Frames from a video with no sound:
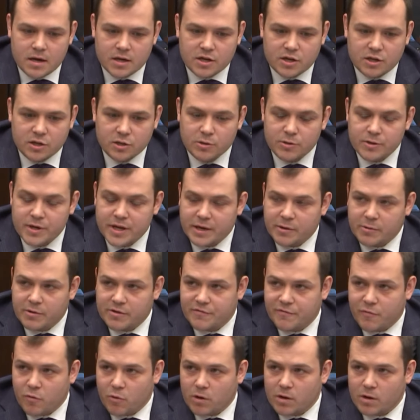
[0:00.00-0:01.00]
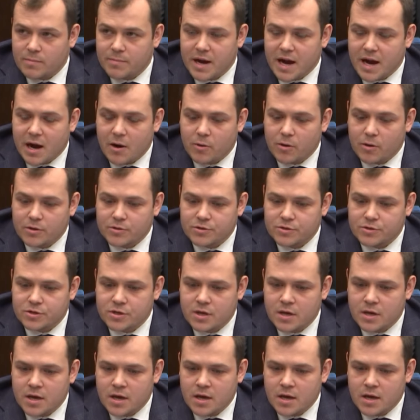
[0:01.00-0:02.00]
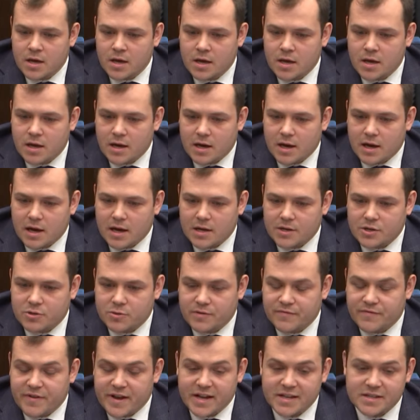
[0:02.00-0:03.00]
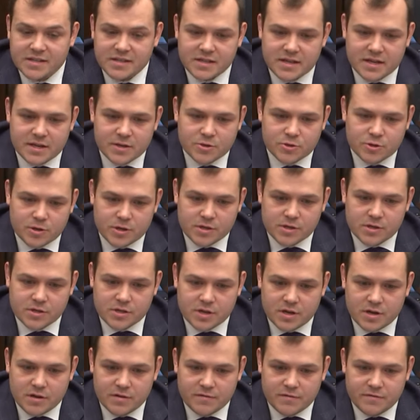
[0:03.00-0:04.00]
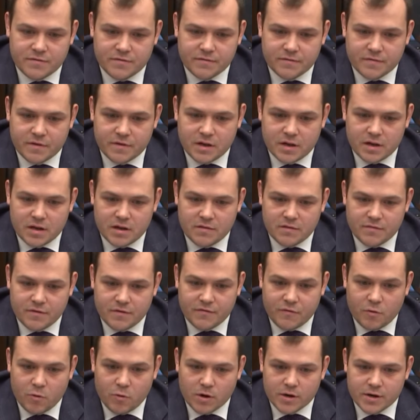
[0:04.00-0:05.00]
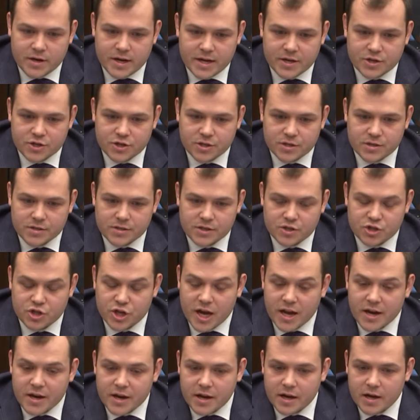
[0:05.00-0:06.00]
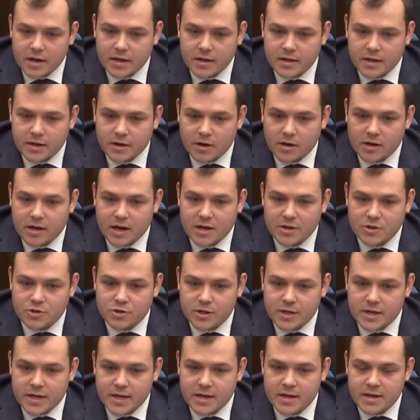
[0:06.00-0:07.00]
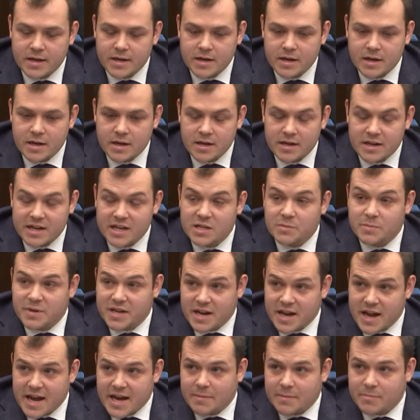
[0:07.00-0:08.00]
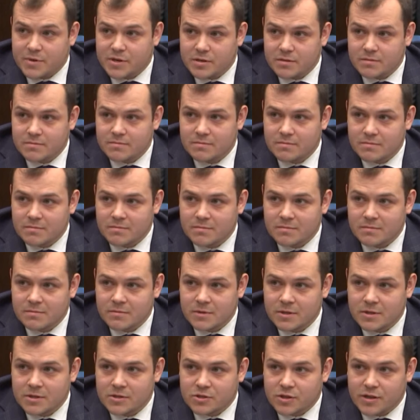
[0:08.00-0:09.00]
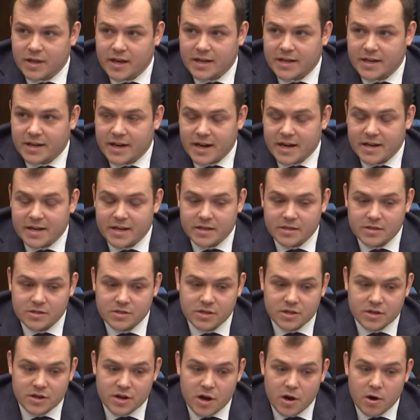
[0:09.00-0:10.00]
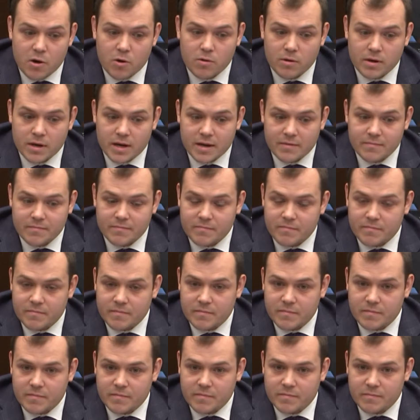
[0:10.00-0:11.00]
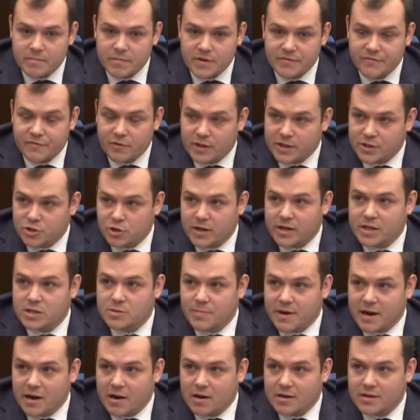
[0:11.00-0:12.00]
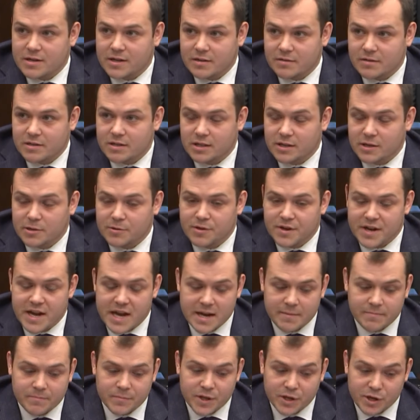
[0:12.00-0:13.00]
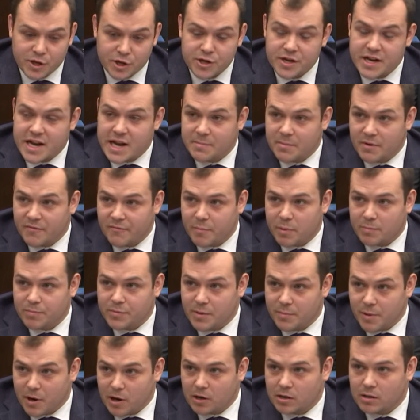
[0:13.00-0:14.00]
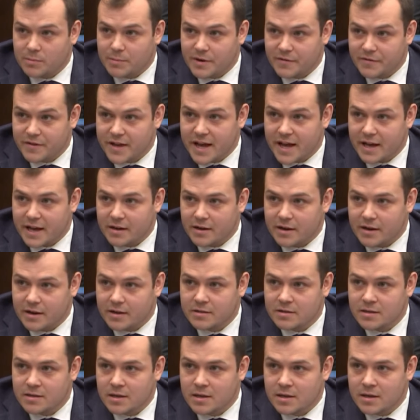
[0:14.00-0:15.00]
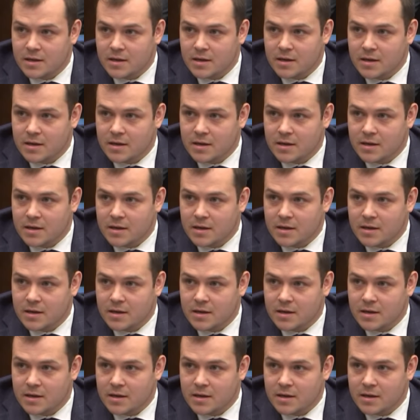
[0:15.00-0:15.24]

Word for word: uh, colluding with foreign powers uh, to advance the interests of, of a foreign nation's agenda in our country need to be named so that Canadians can know and be fully transparent and clear the name, the good name of the Parliament of Canada,